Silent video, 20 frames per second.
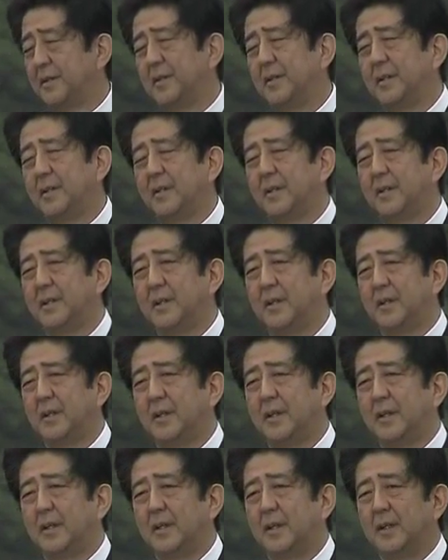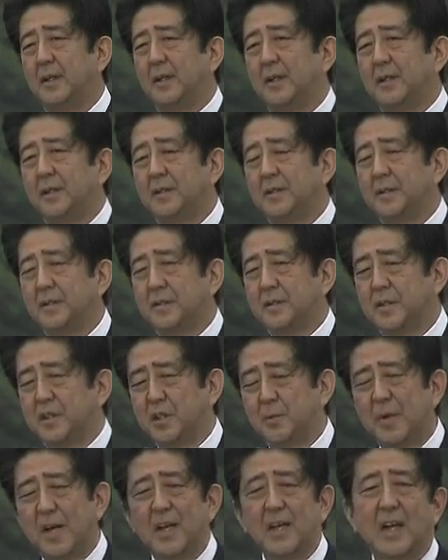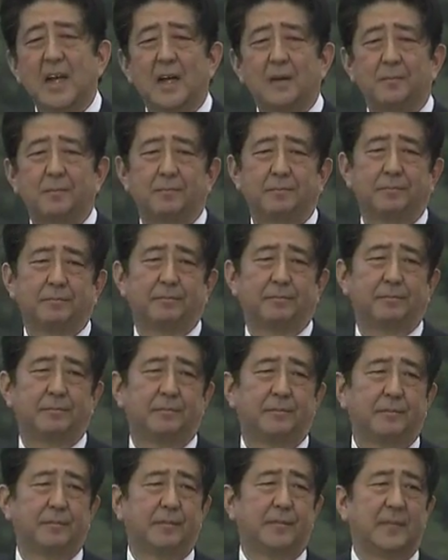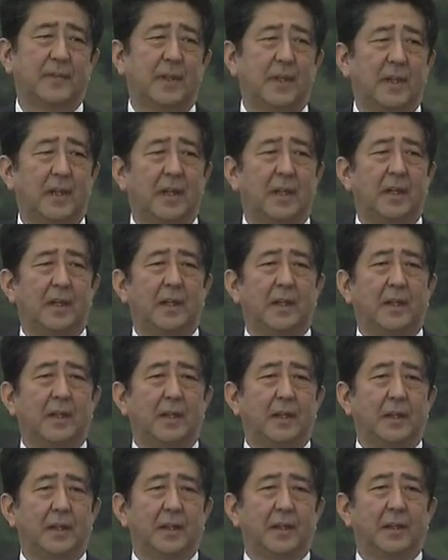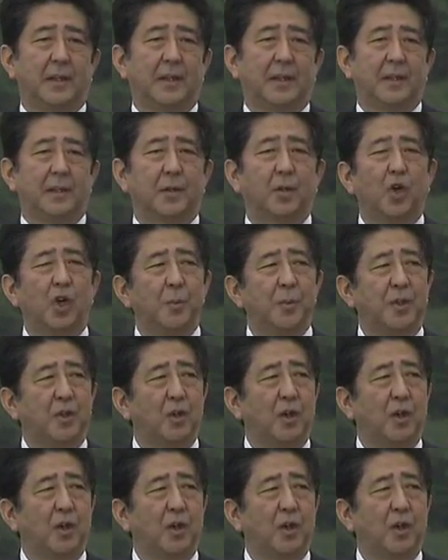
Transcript: Many had wives and girlfriends they loved.